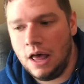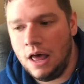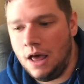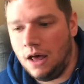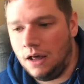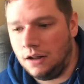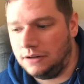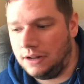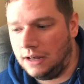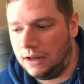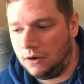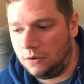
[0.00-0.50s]

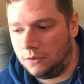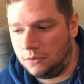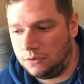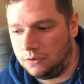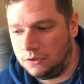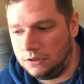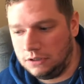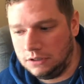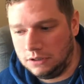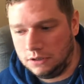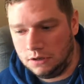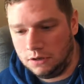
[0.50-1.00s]
Now
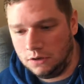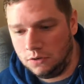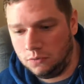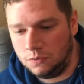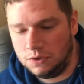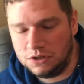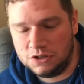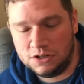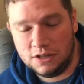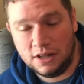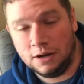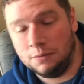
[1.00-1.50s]
the
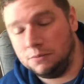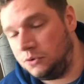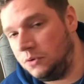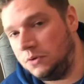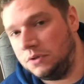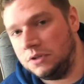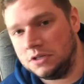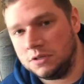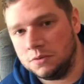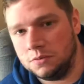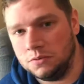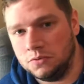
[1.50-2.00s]
reason that I'm doing
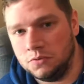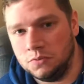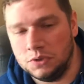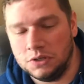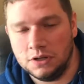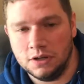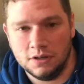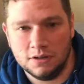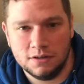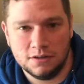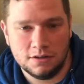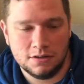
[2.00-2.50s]
this is
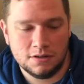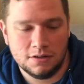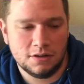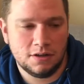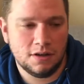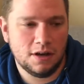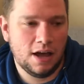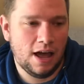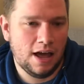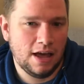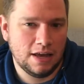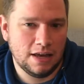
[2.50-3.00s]
because
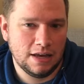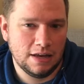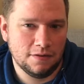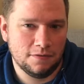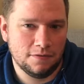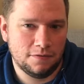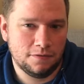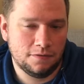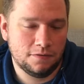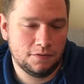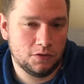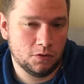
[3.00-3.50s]

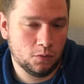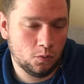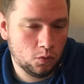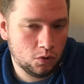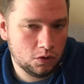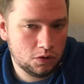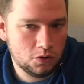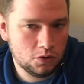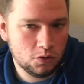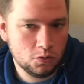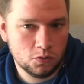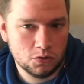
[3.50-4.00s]
if someone
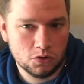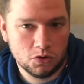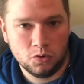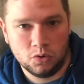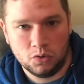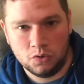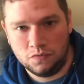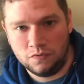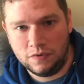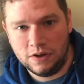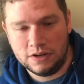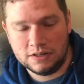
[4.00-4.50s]
who's new to
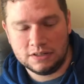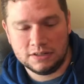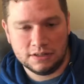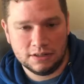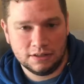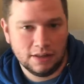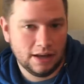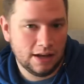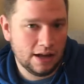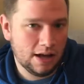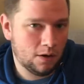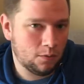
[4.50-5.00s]
investing
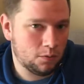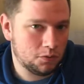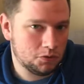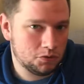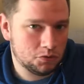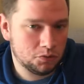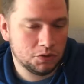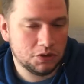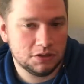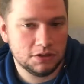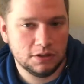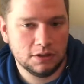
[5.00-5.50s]
like I was
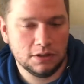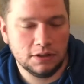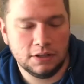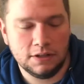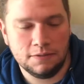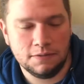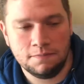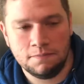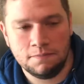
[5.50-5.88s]
recently